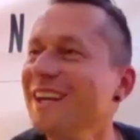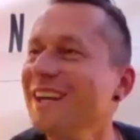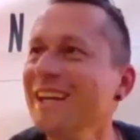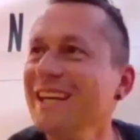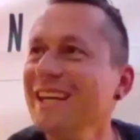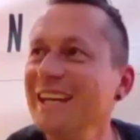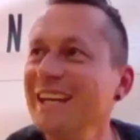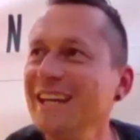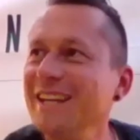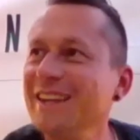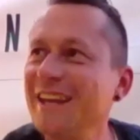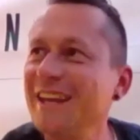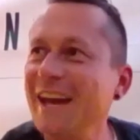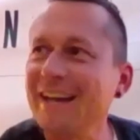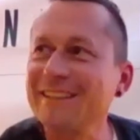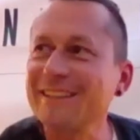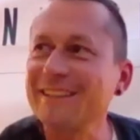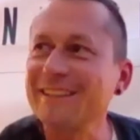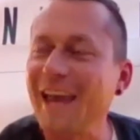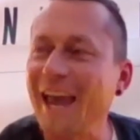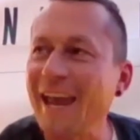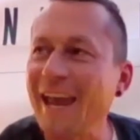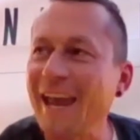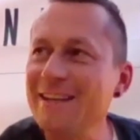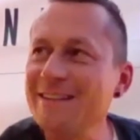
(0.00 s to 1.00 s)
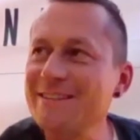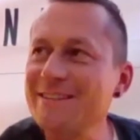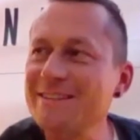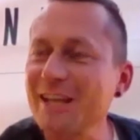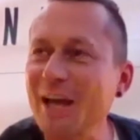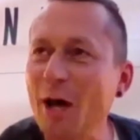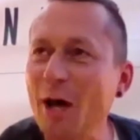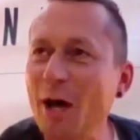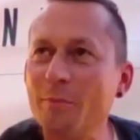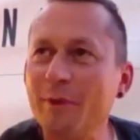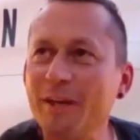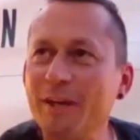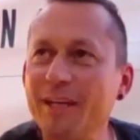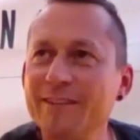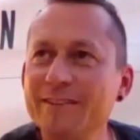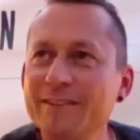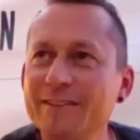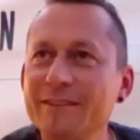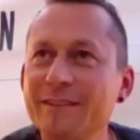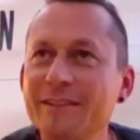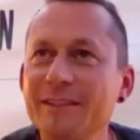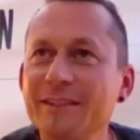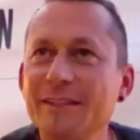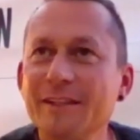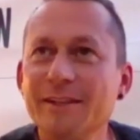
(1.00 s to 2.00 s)
in that case, a bit,
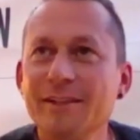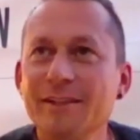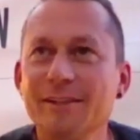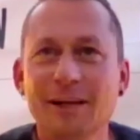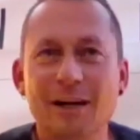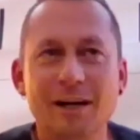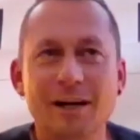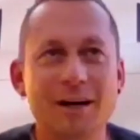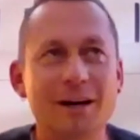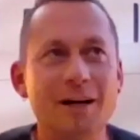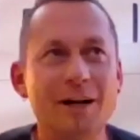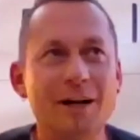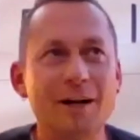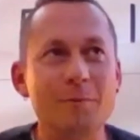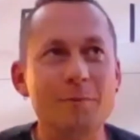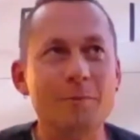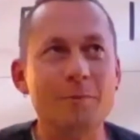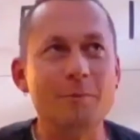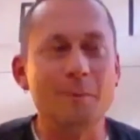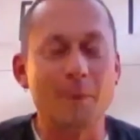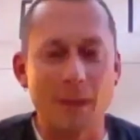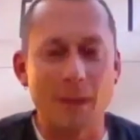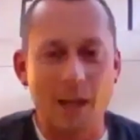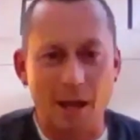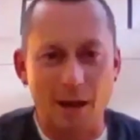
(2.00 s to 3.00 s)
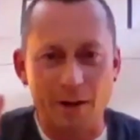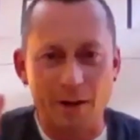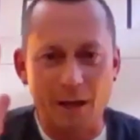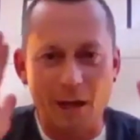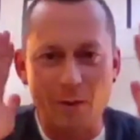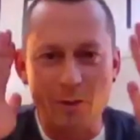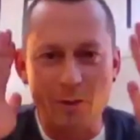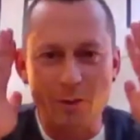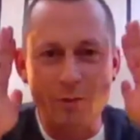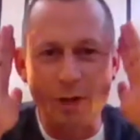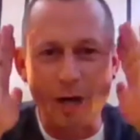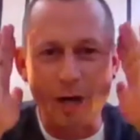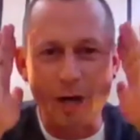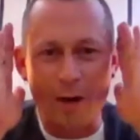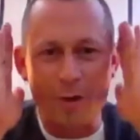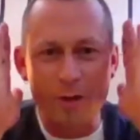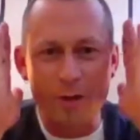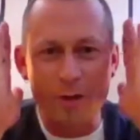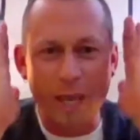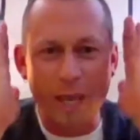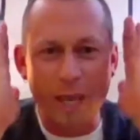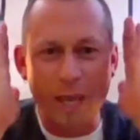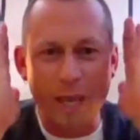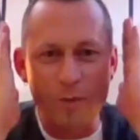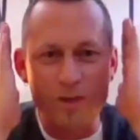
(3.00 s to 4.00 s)
how
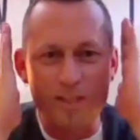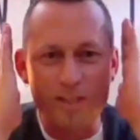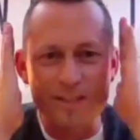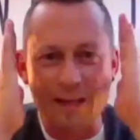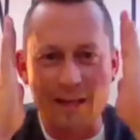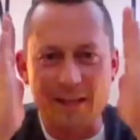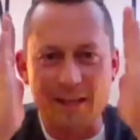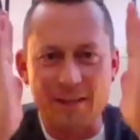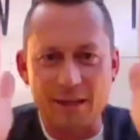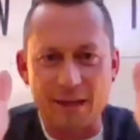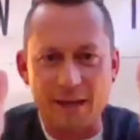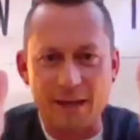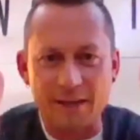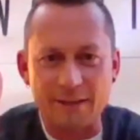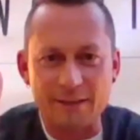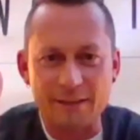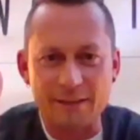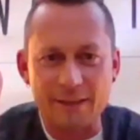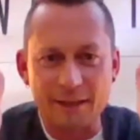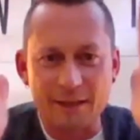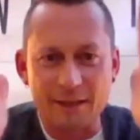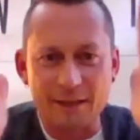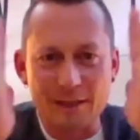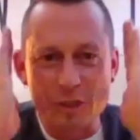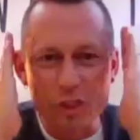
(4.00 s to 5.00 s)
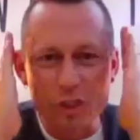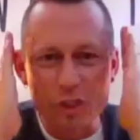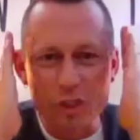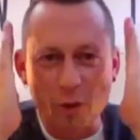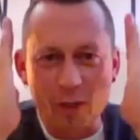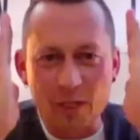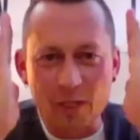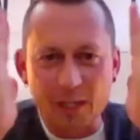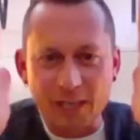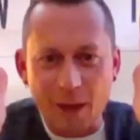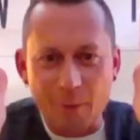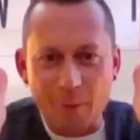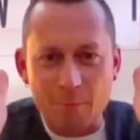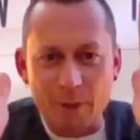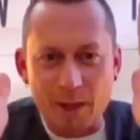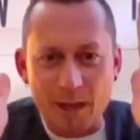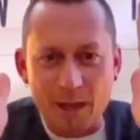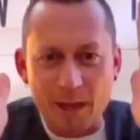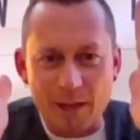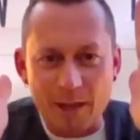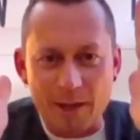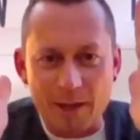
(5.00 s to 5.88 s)
can we say that? Scheuklappen.